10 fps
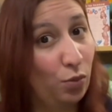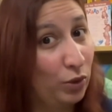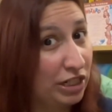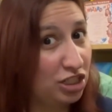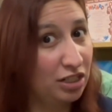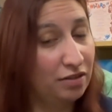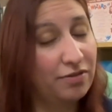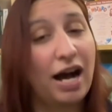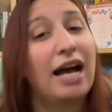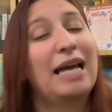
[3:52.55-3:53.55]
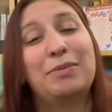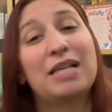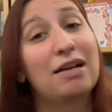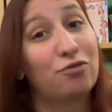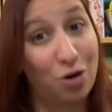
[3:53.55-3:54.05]
witchy vibes
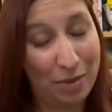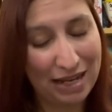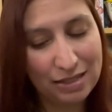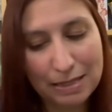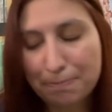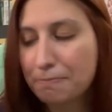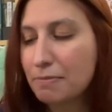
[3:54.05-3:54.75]
romance.